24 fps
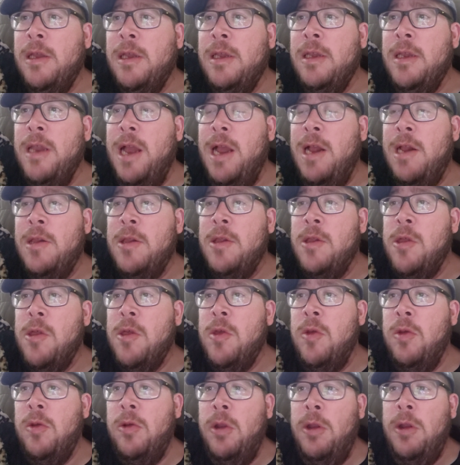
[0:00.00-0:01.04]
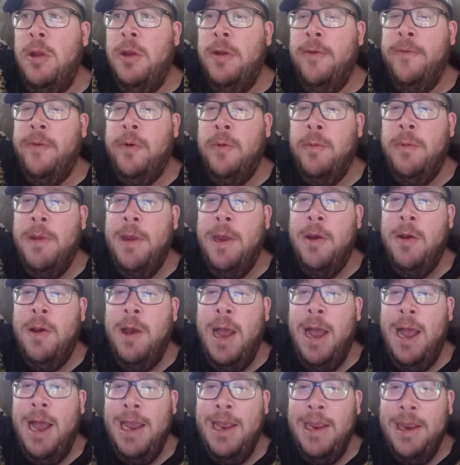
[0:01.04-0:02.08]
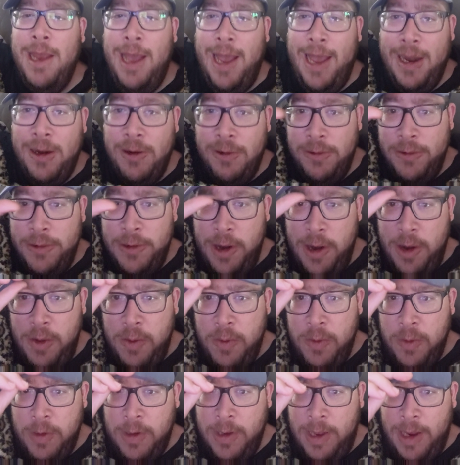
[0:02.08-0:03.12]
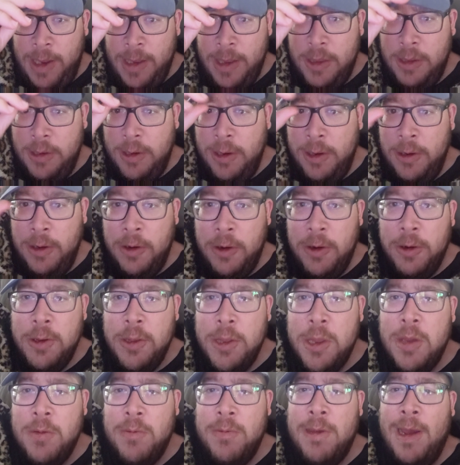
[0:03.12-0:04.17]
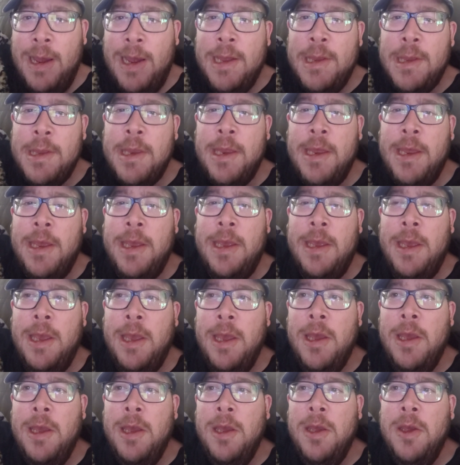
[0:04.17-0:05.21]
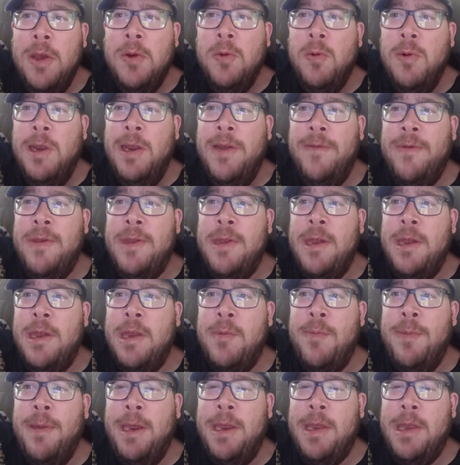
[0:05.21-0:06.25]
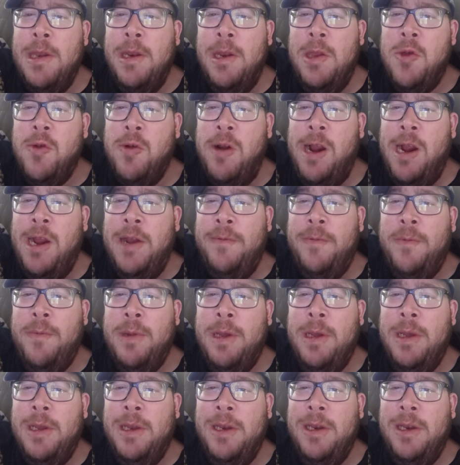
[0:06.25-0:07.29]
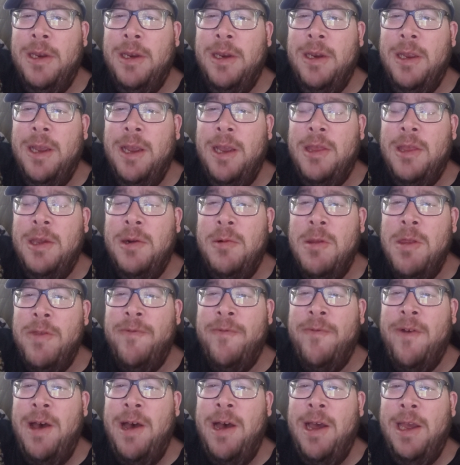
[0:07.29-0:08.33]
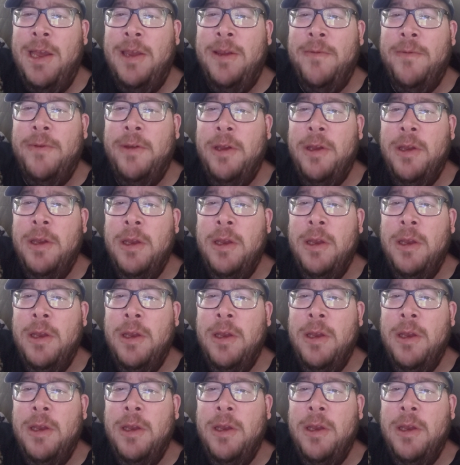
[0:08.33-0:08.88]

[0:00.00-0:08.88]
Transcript: not too long from now. I, I don't know. I thought I heard some guy say we have six picks in the draft, but I thought it was five.